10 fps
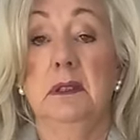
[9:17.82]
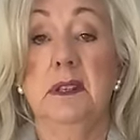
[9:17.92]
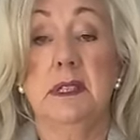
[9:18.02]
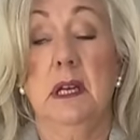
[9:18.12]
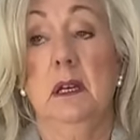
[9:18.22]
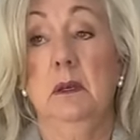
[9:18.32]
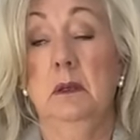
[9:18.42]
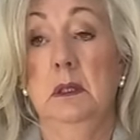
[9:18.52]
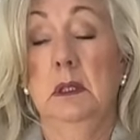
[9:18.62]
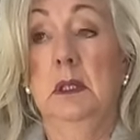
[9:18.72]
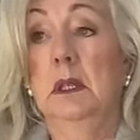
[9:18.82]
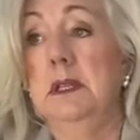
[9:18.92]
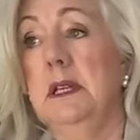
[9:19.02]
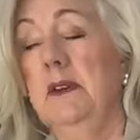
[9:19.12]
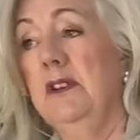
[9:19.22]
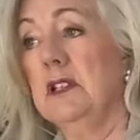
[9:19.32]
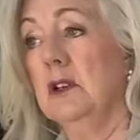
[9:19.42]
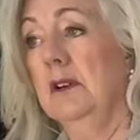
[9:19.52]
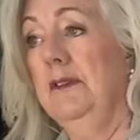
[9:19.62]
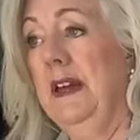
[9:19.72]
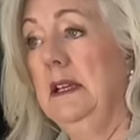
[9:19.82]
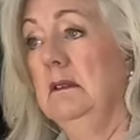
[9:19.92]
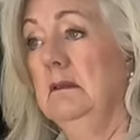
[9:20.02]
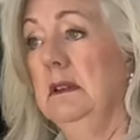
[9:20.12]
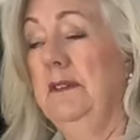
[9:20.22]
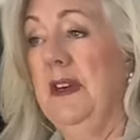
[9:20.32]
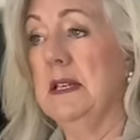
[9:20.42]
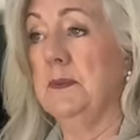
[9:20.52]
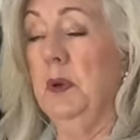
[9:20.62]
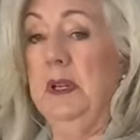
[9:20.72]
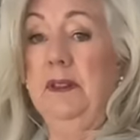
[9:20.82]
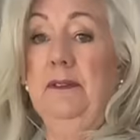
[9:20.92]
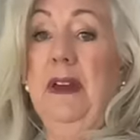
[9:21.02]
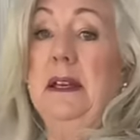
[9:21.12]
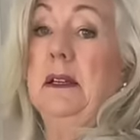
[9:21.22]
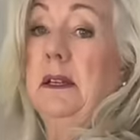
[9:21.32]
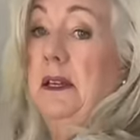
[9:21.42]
So, I don't know if it's got a vent, if that's pulling the vent.